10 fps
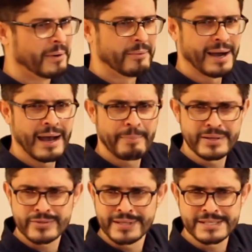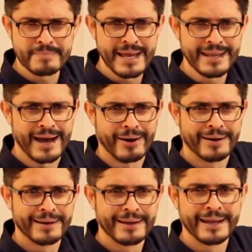What happened to this
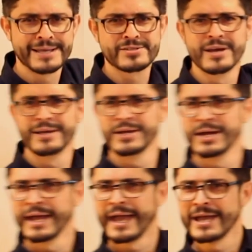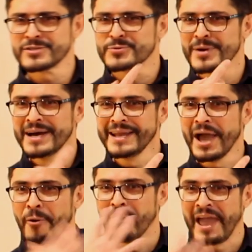man? He's
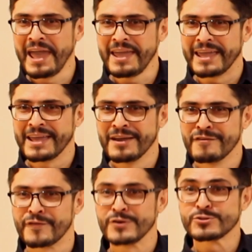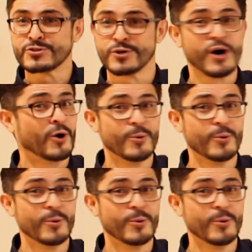running away from Saul,